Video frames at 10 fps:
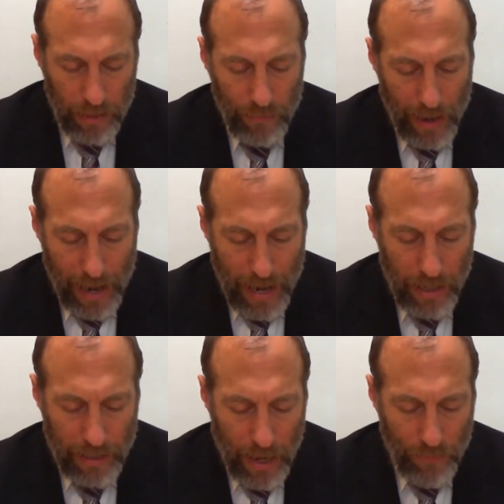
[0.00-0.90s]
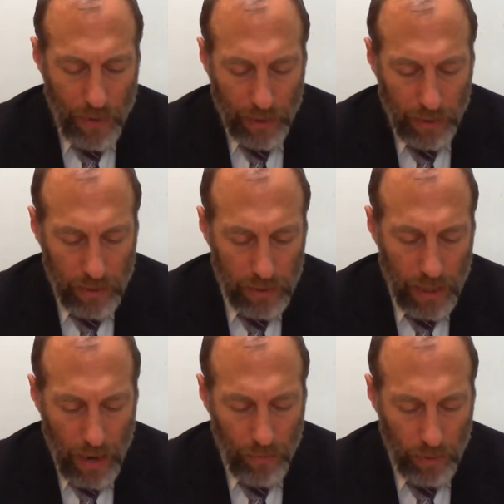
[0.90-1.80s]
Bahai tefach
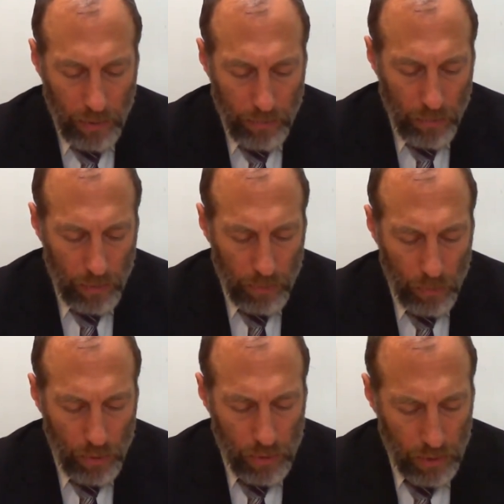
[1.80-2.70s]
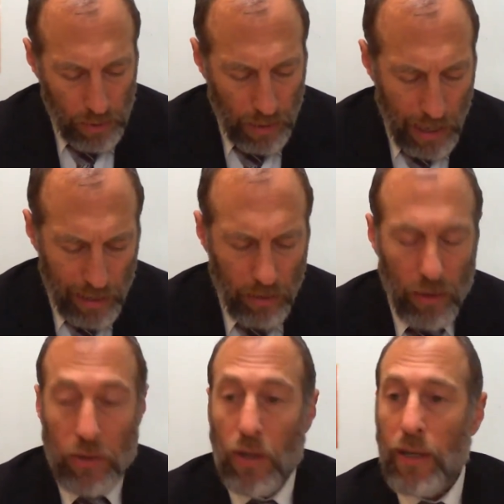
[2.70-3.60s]
yiseira lemursa de
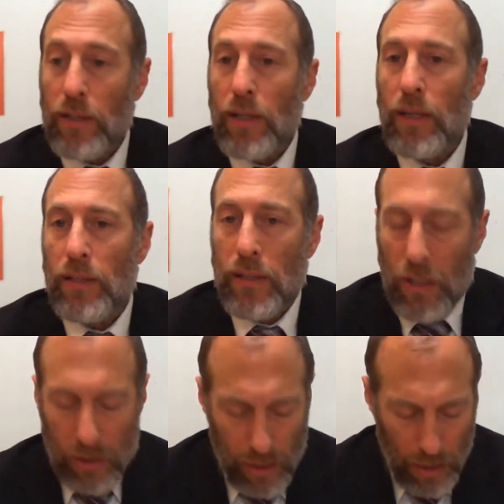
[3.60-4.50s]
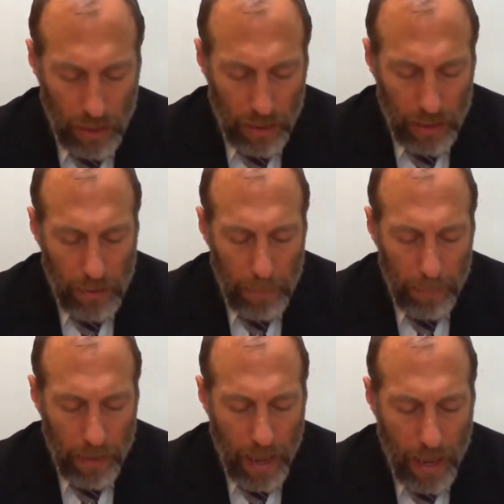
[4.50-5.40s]
karnosa, and it's just the
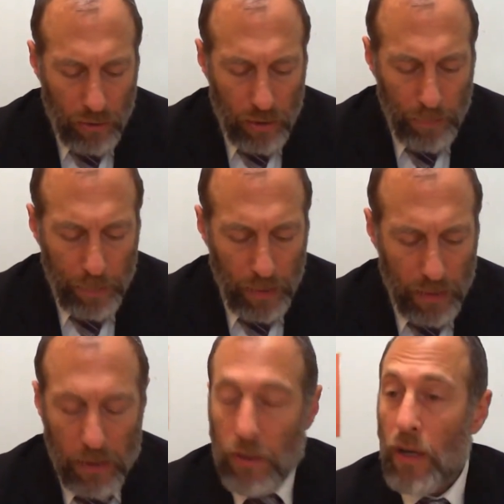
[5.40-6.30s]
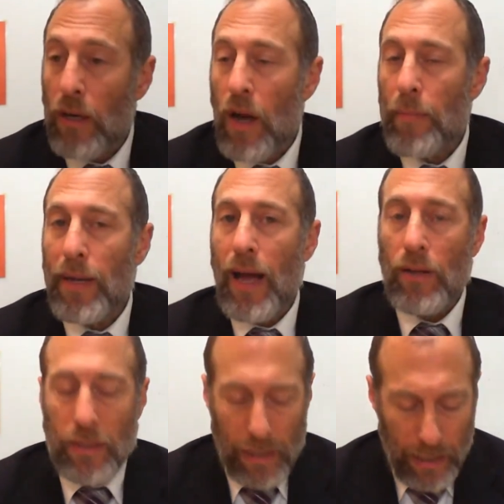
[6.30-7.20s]
extra pieces that are coming
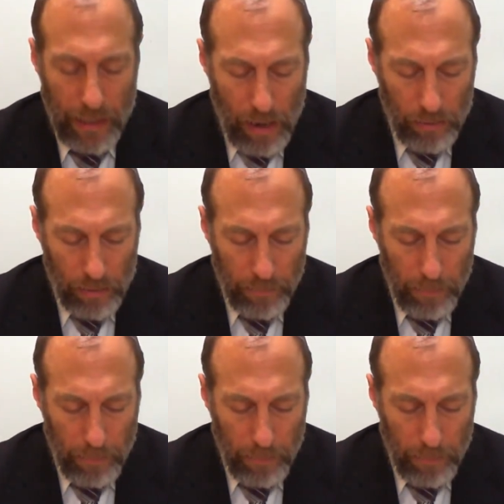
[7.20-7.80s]
out, sticking out.